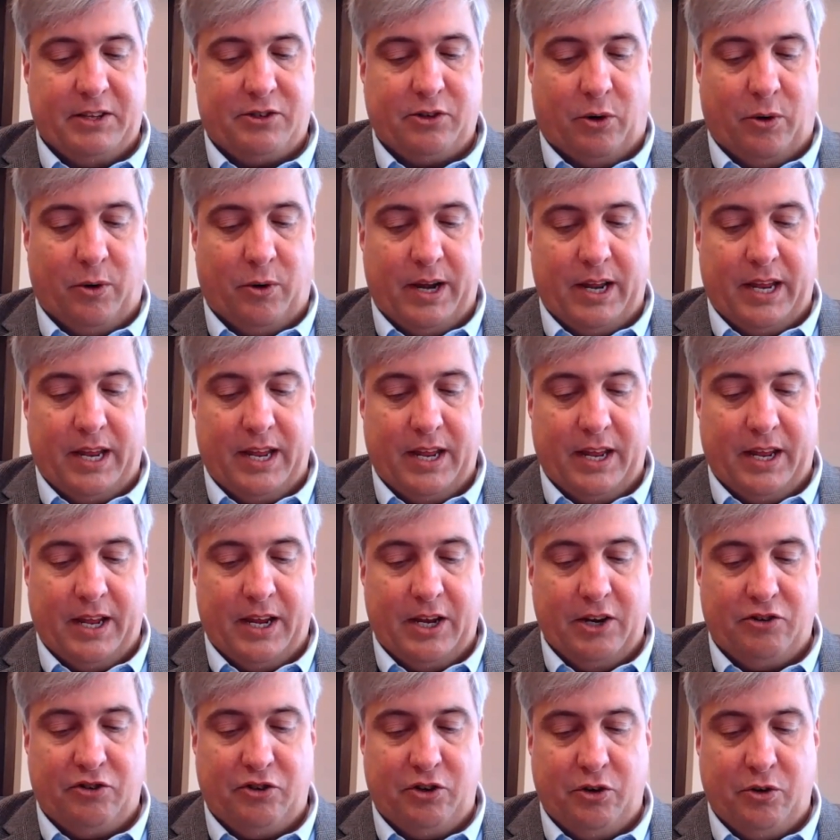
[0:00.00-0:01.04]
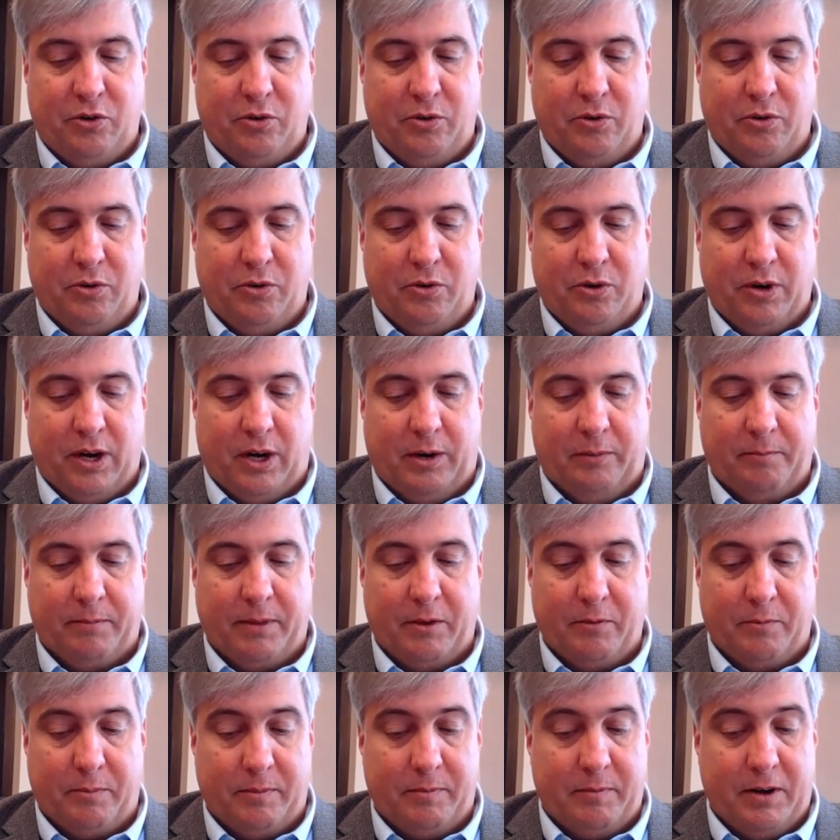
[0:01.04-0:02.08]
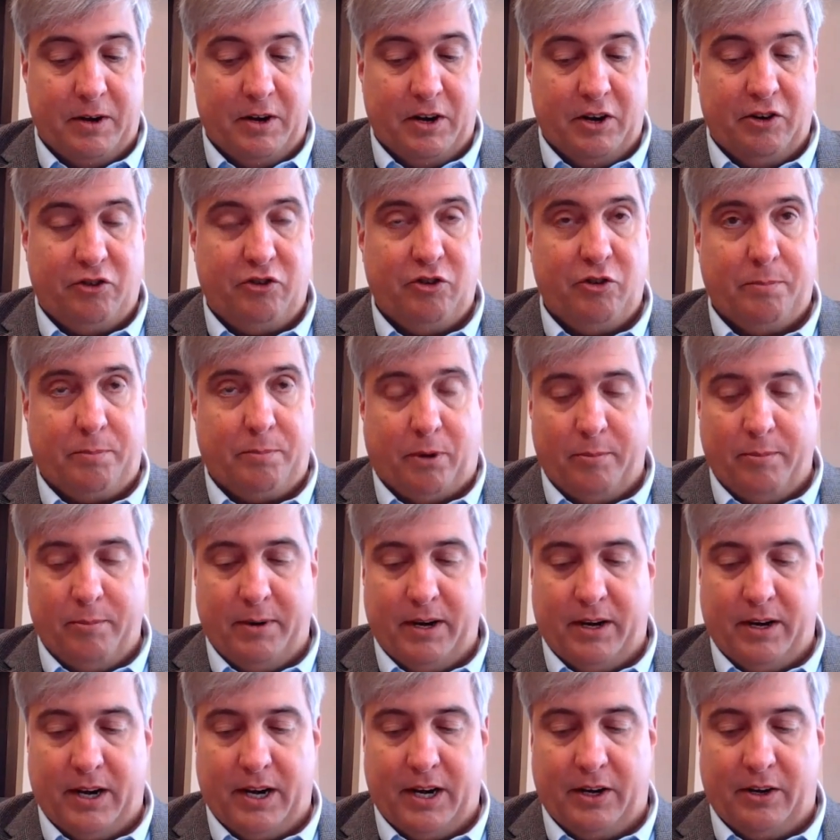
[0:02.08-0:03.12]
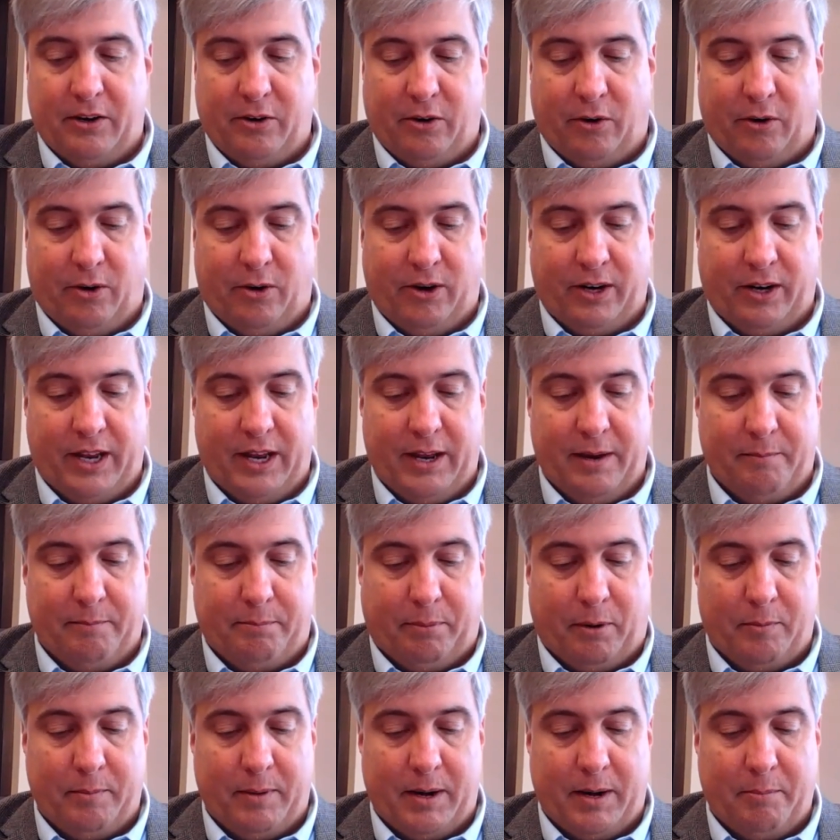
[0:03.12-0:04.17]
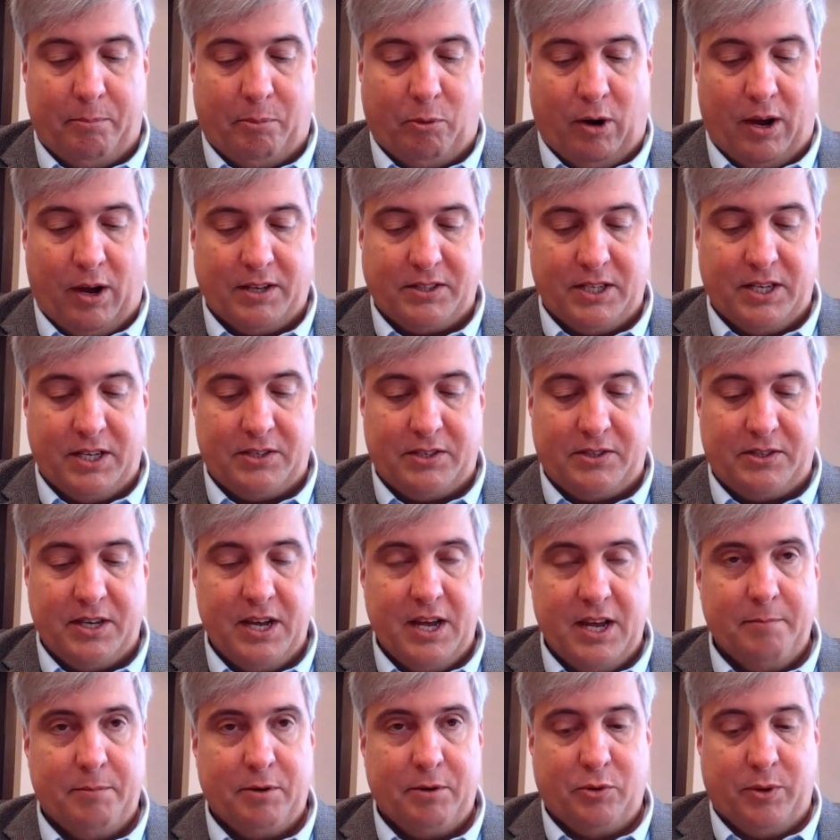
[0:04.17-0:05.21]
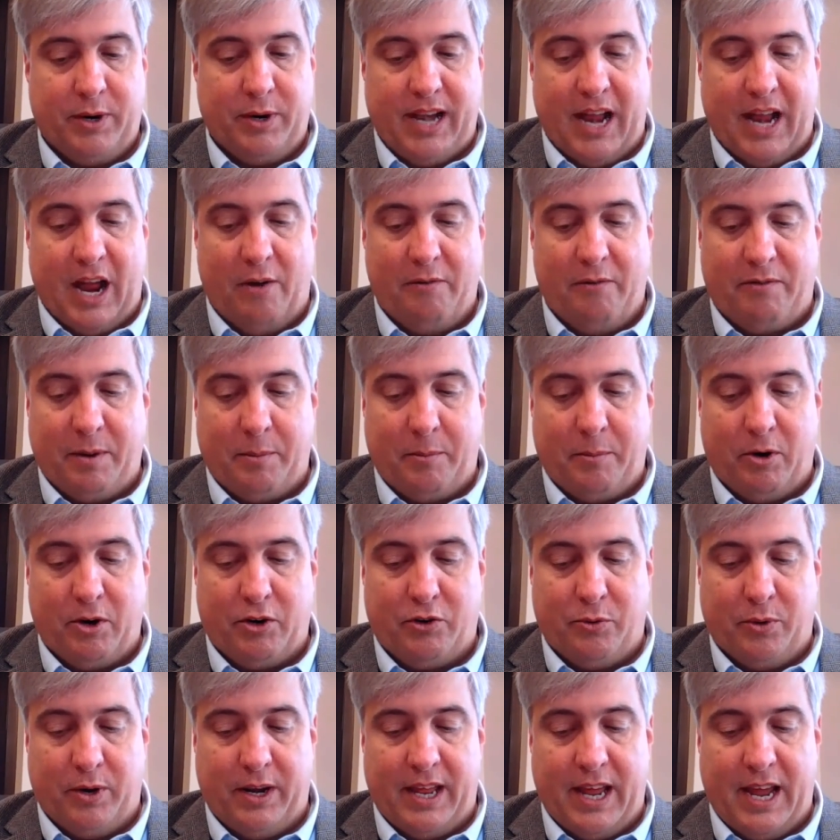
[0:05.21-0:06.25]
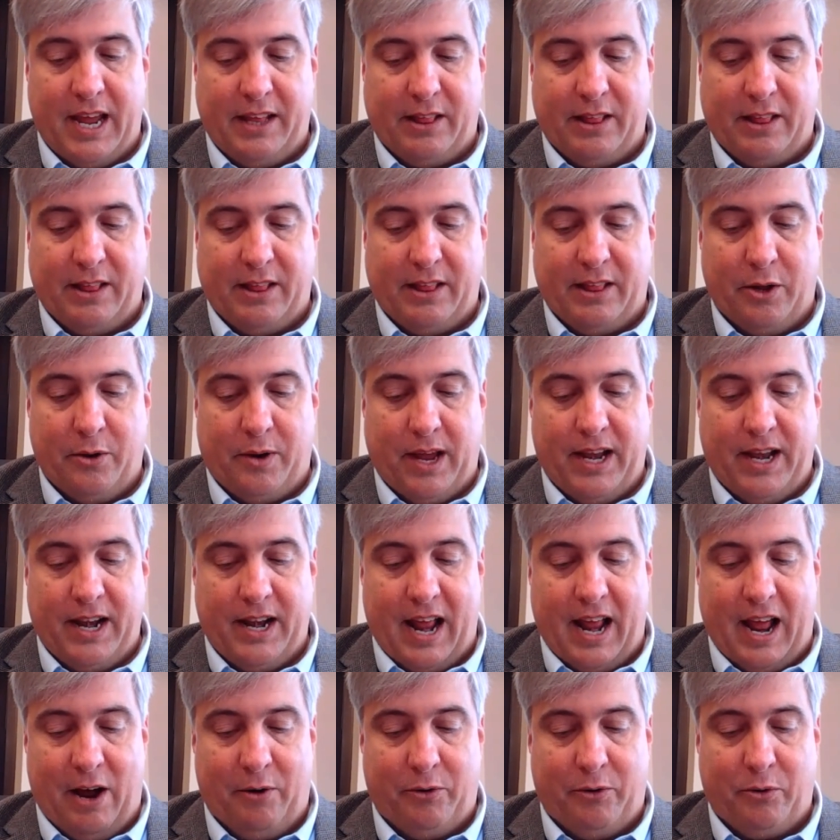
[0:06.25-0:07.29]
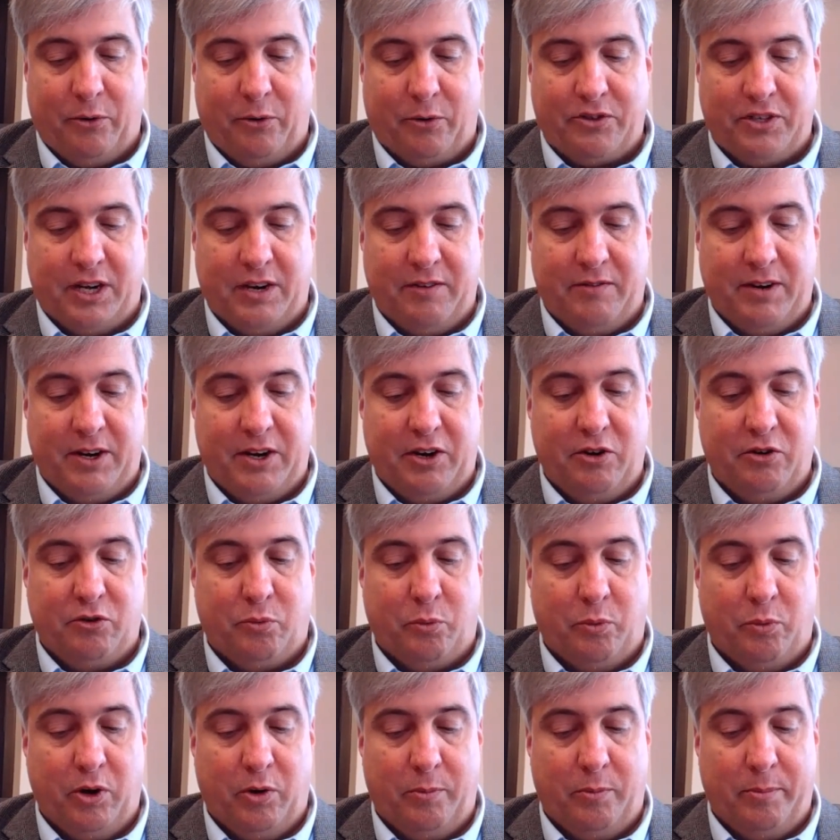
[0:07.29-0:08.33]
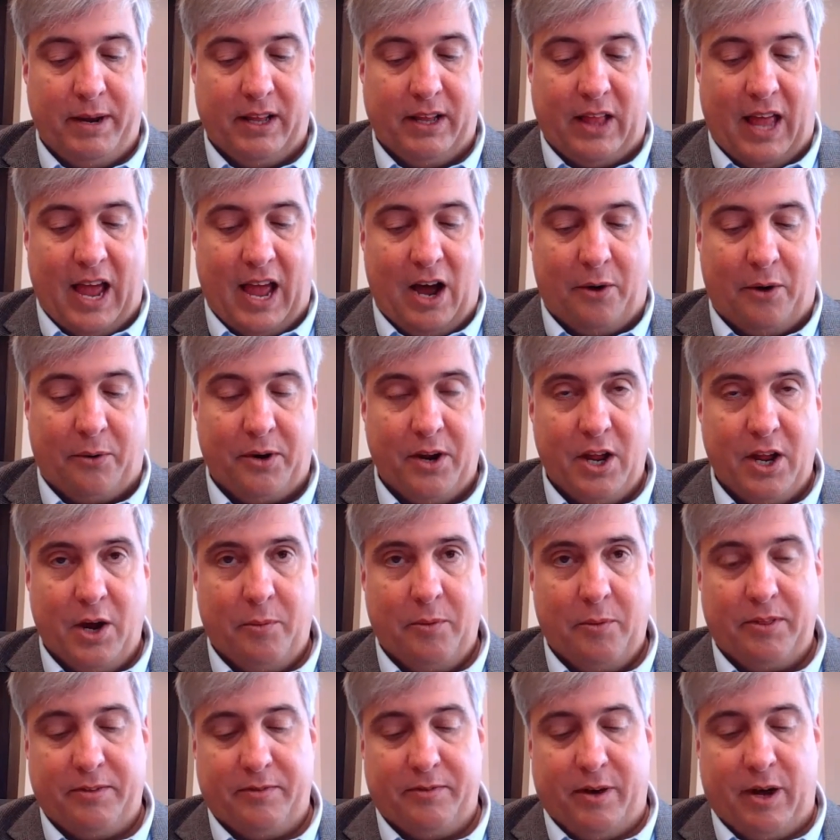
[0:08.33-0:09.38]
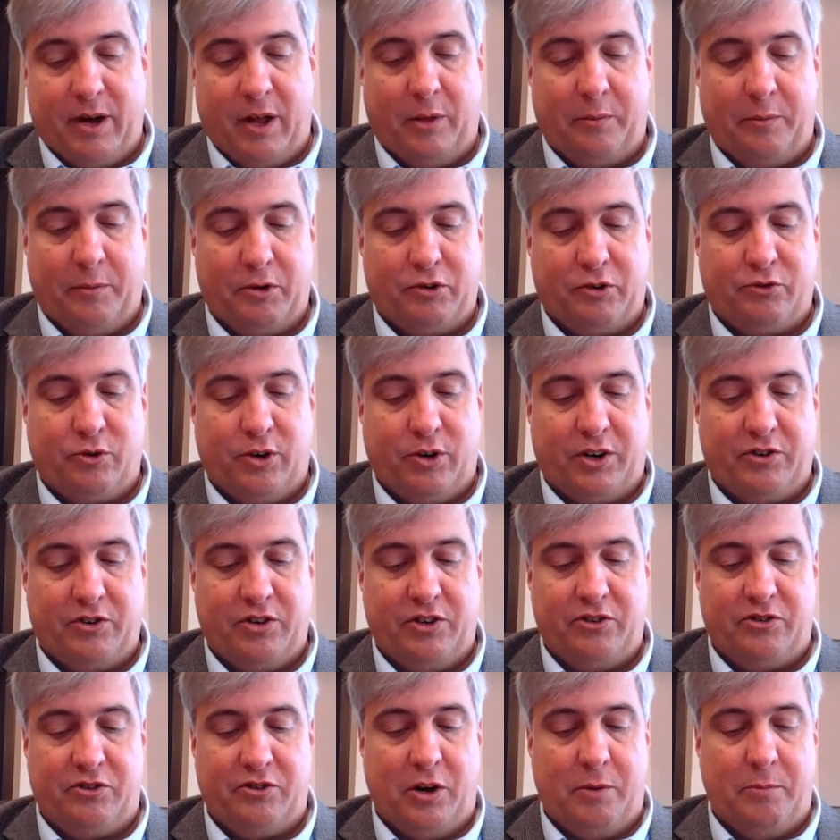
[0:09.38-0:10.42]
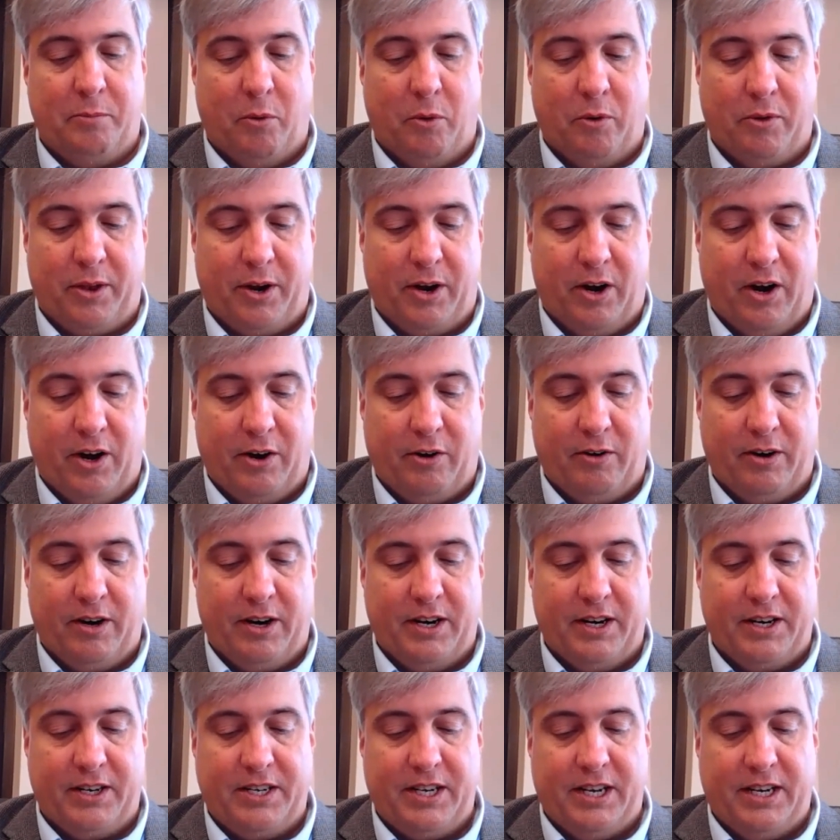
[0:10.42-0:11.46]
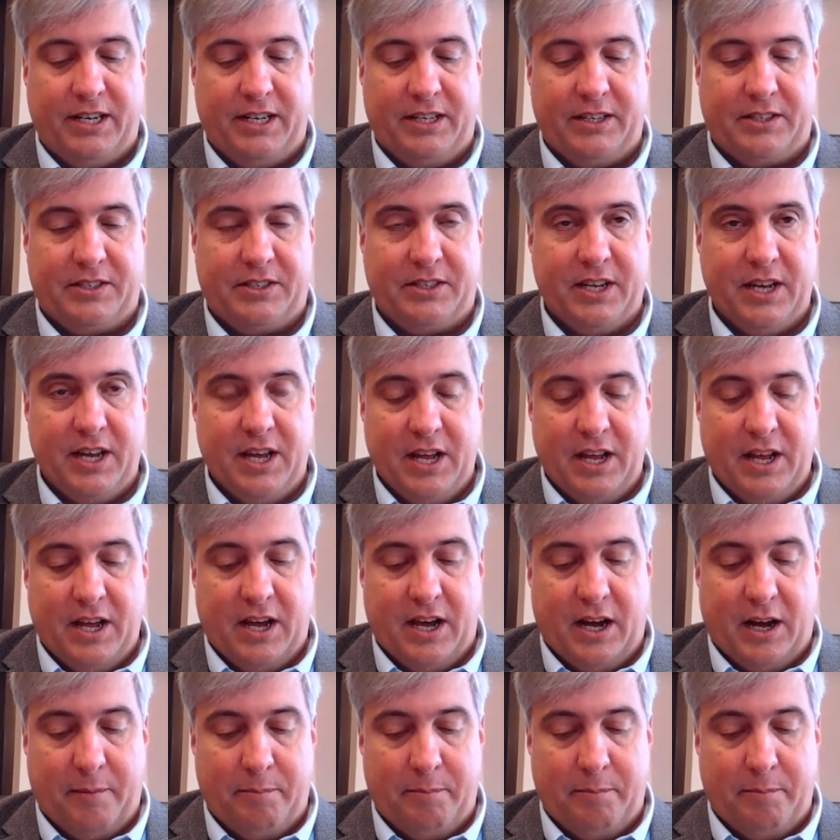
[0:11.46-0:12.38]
Events already issued, they've issued a permit and currently in permitting process. Between now and February 28, located outdoor city venues will be allowed with the following restrictions: no more than 100 in attendance,